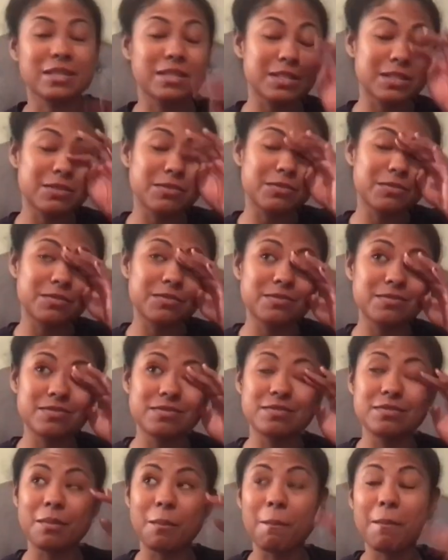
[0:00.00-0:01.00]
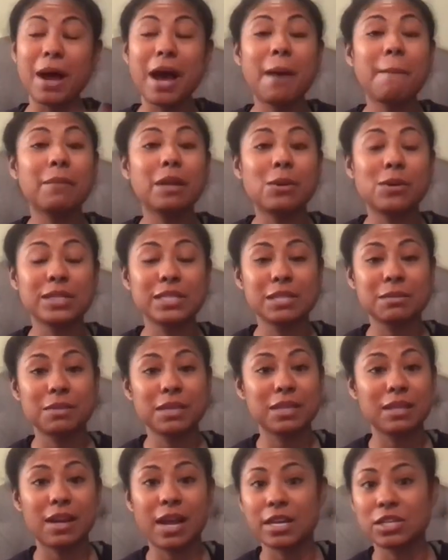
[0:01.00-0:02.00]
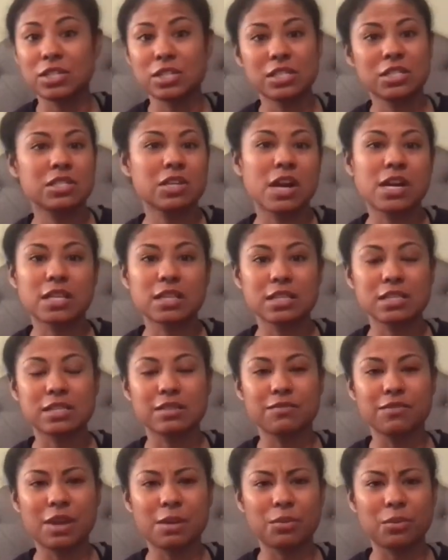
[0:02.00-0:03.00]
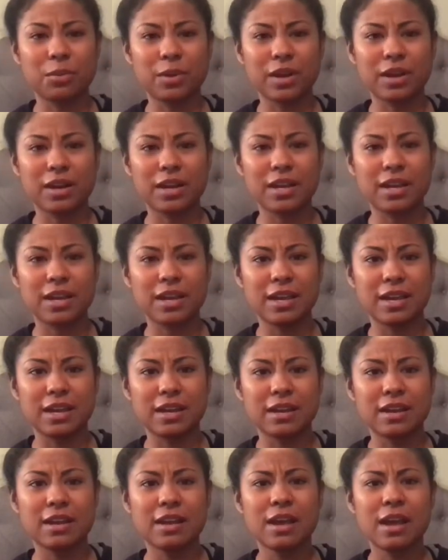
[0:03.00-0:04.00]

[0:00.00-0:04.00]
It's mind-blowing to me that I just started this in February and